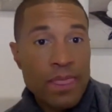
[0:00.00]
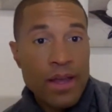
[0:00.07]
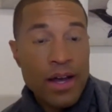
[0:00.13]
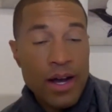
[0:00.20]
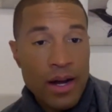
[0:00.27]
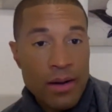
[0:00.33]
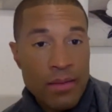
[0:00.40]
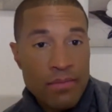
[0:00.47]

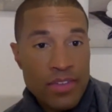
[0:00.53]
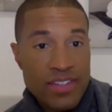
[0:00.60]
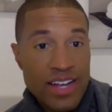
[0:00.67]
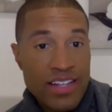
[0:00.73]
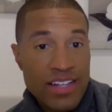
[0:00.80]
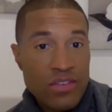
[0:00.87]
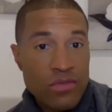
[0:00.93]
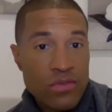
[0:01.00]
the
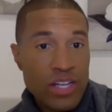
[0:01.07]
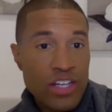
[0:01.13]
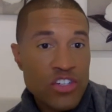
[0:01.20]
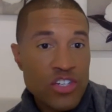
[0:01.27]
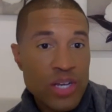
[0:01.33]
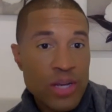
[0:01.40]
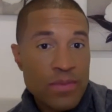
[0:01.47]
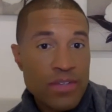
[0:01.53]
science of
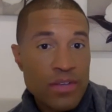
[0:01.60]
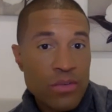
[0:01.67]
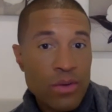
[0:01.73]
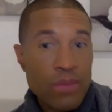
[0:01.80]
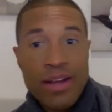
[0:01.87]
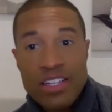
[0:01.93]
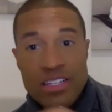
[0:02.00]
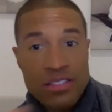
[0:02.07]
relationships and what
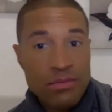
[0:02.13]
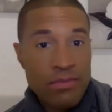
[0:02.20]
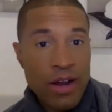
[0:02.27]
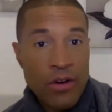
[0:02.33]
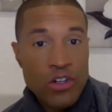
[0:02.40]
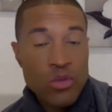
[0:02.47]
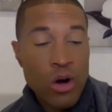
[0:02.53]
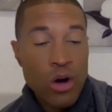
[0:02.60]
makes
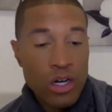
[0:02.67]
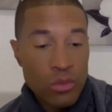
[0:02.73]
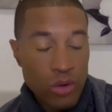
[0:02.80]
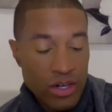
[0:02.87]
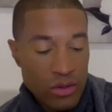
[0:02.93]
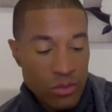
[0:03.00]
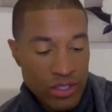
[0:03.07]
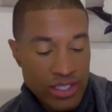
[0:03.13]
marriage work and
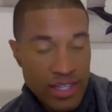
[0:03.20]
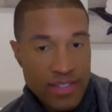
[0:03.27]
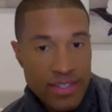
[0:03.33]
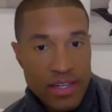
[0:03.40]
what doesn't.